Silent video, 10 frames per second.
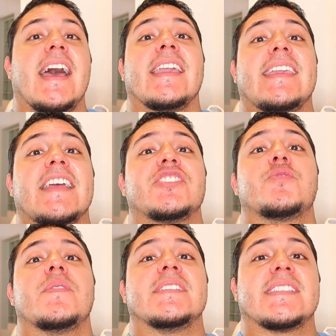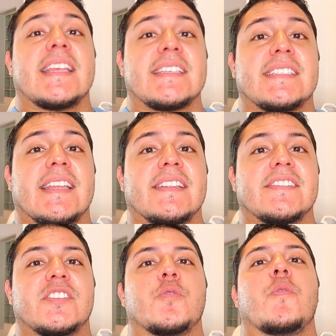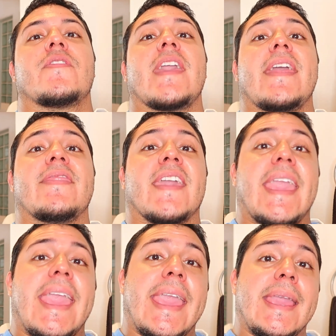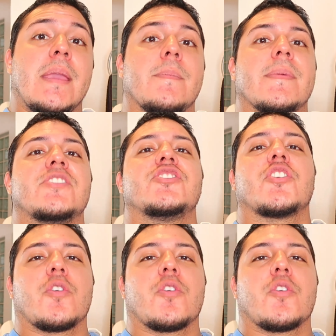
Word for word: against resistance with the aim to